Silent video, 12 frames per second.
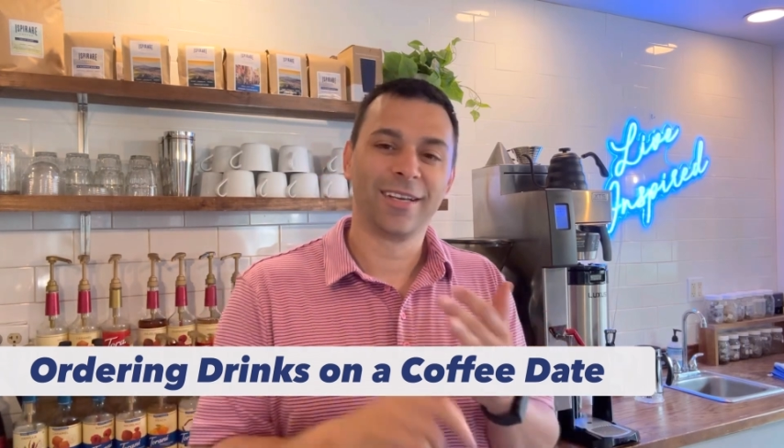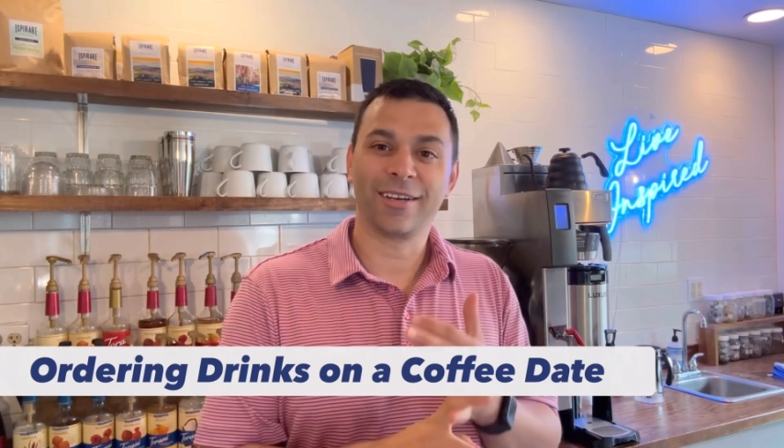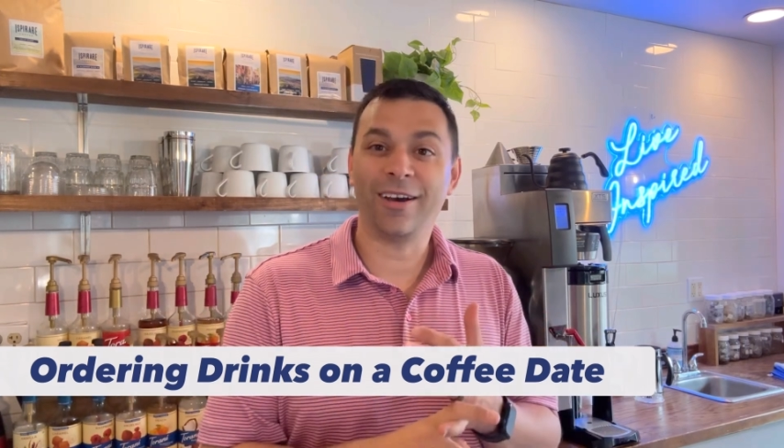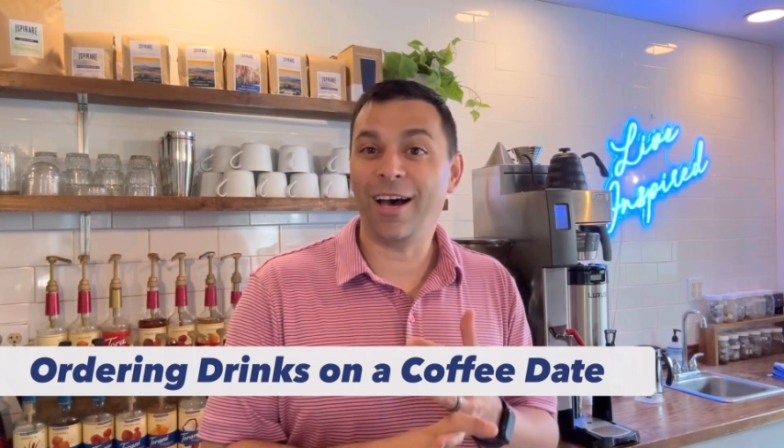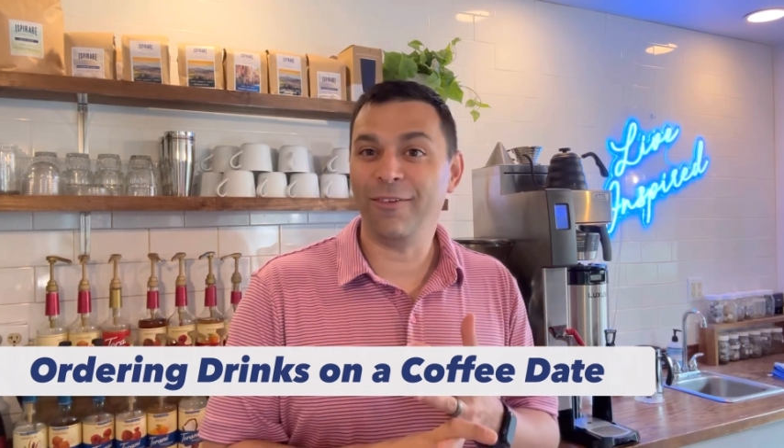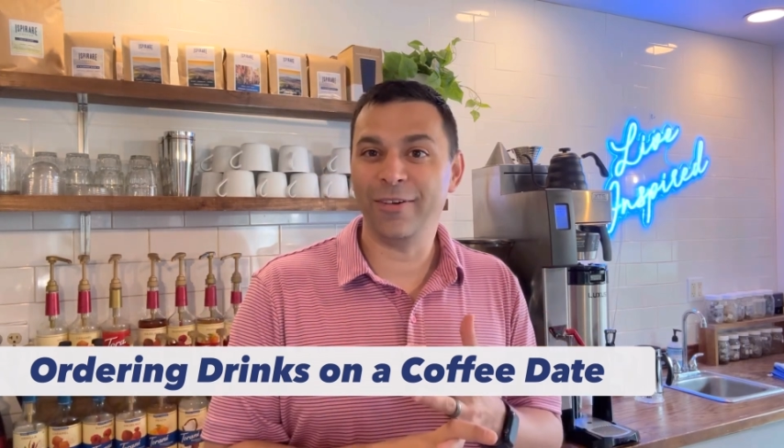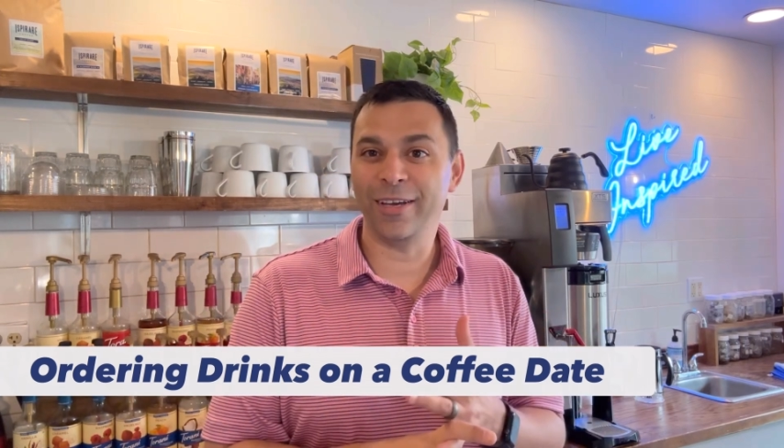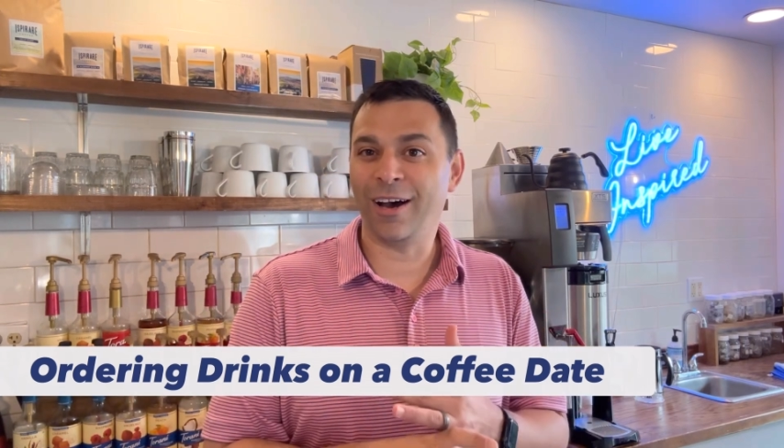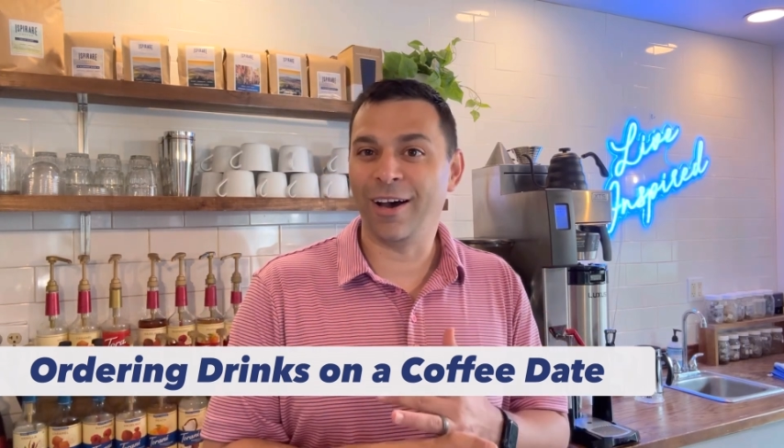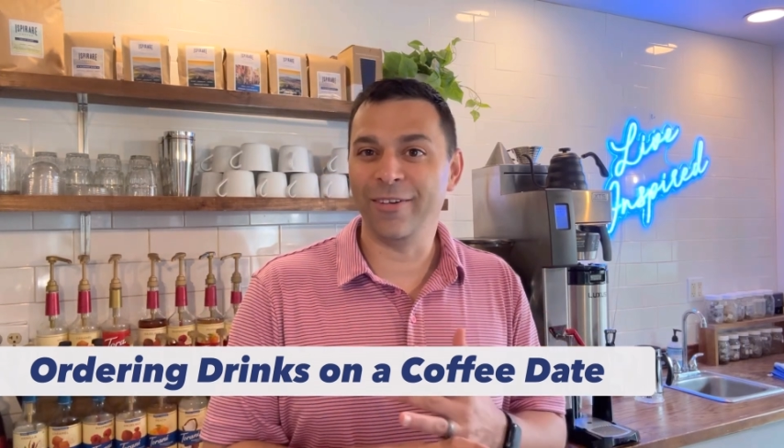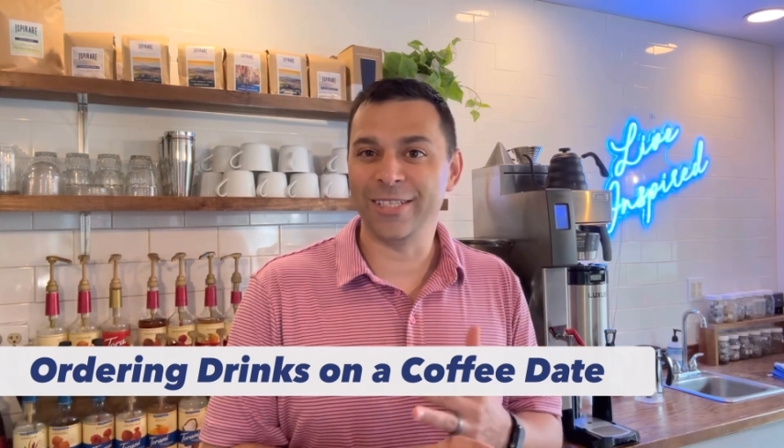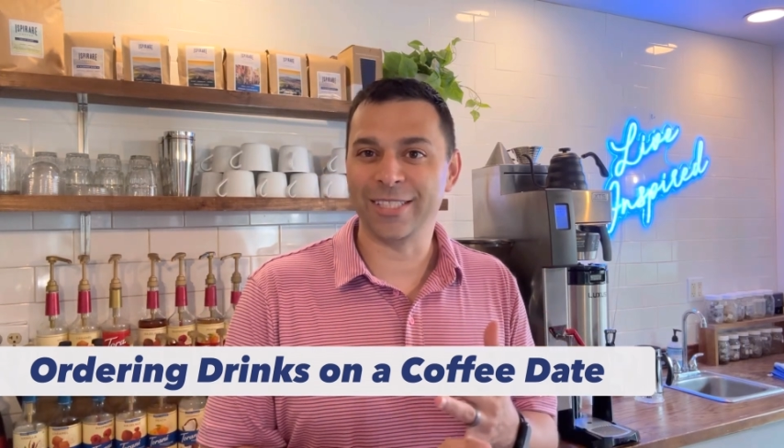Coffee,
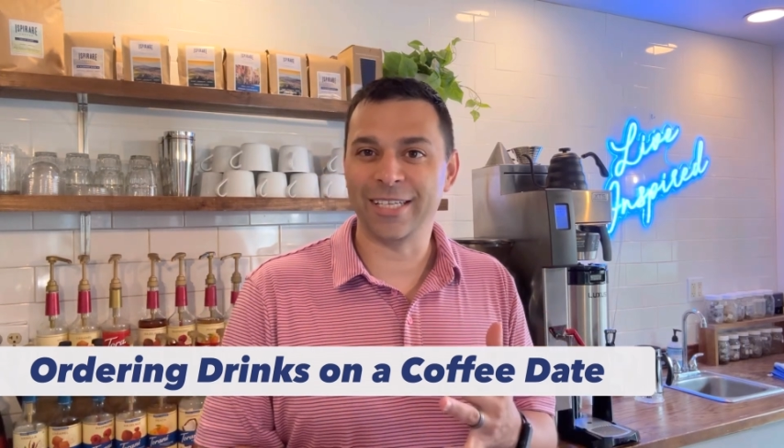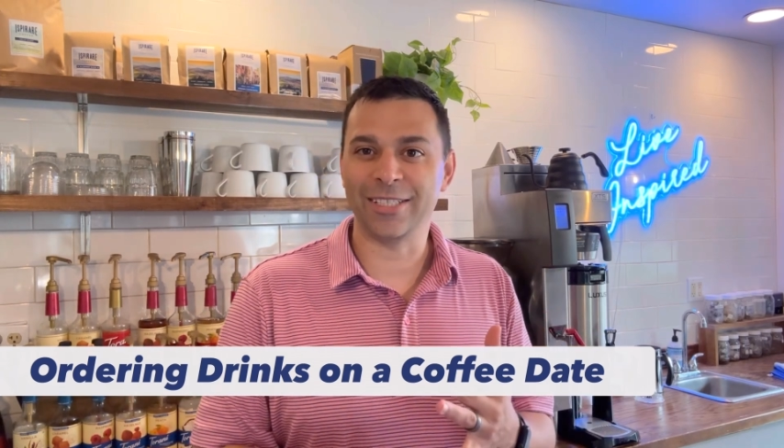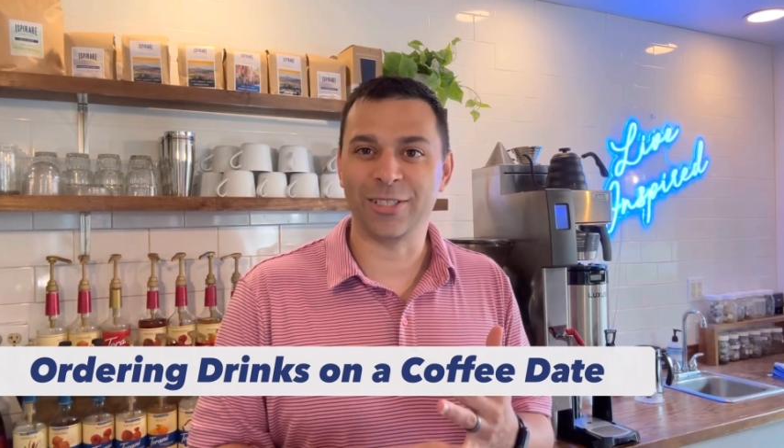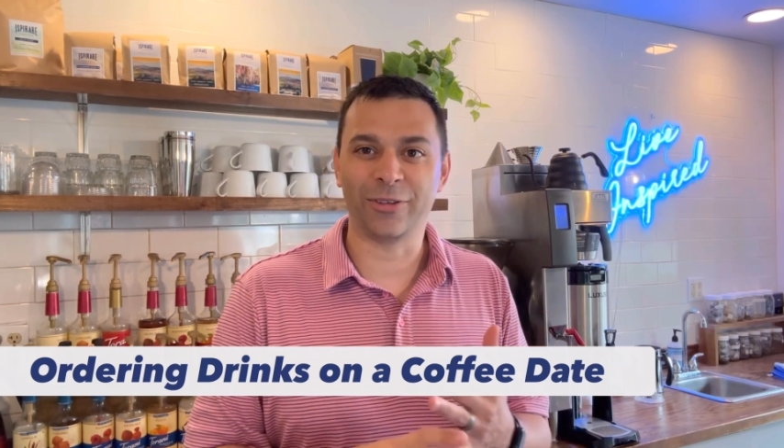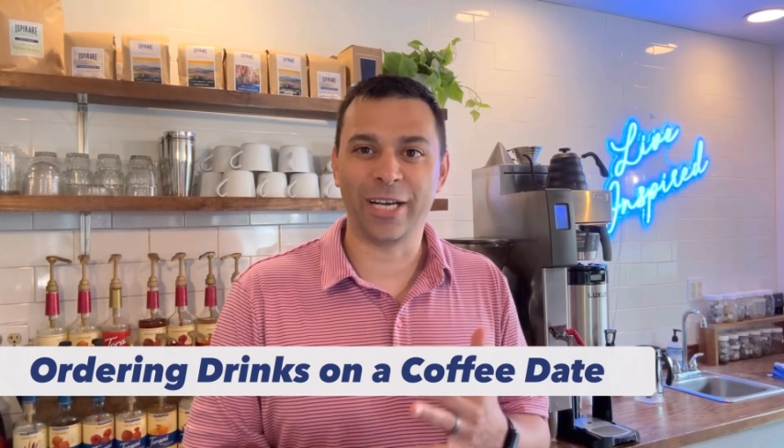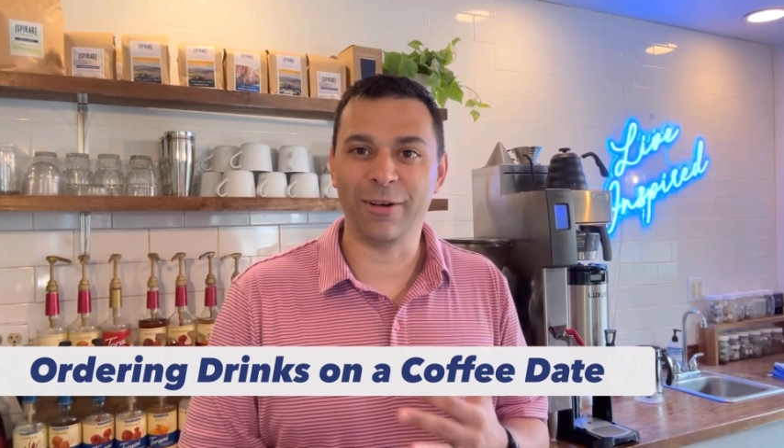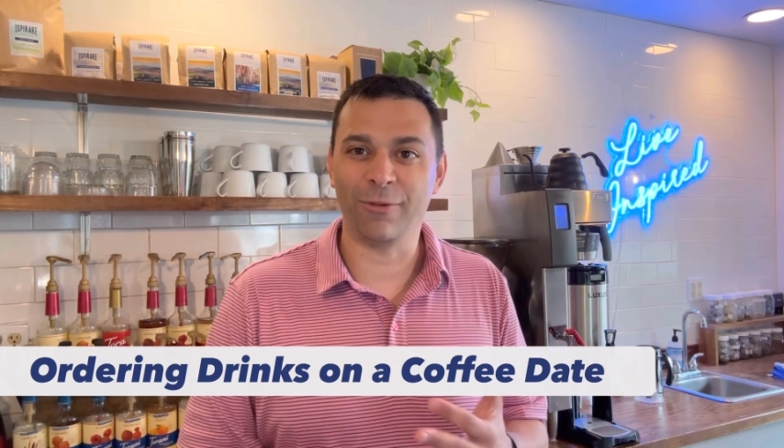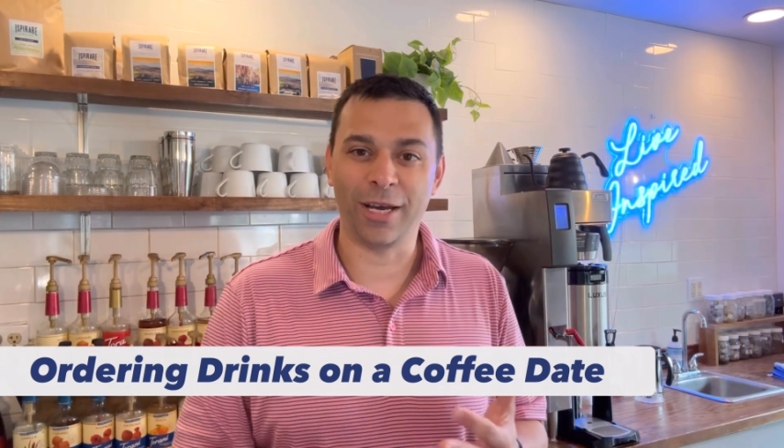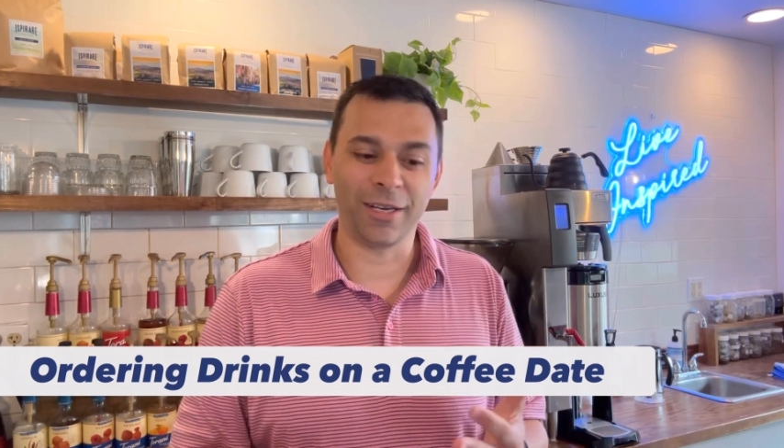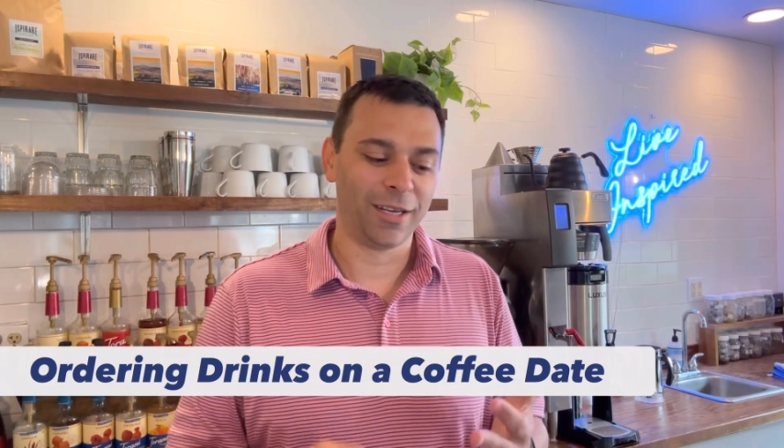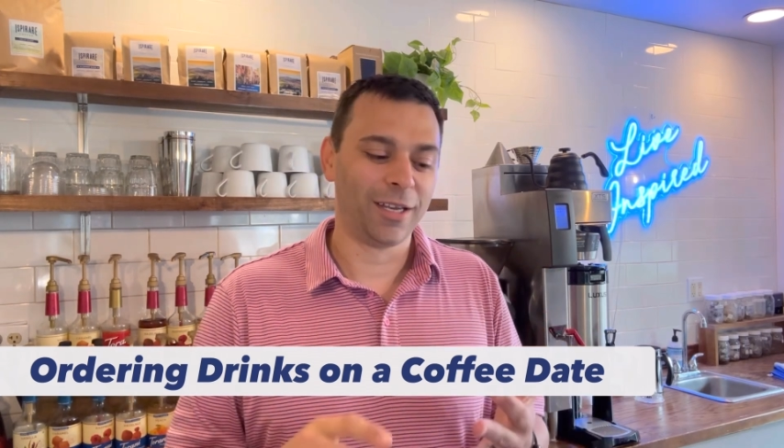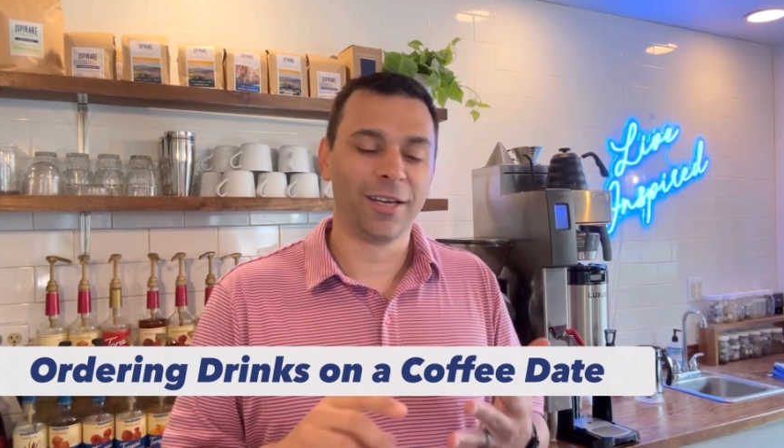obviously, is a great
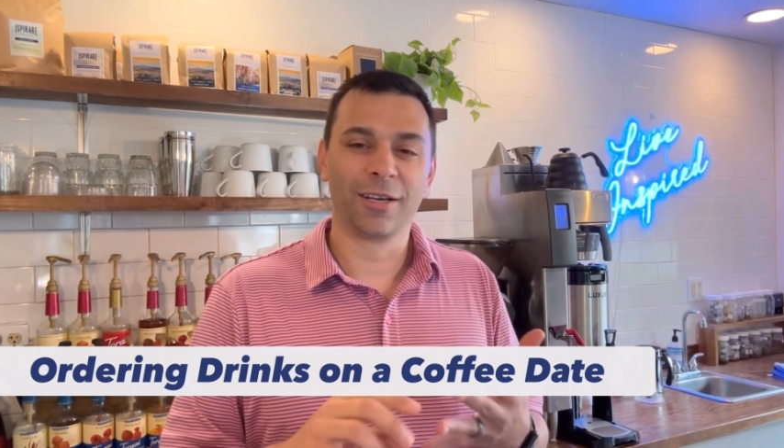one.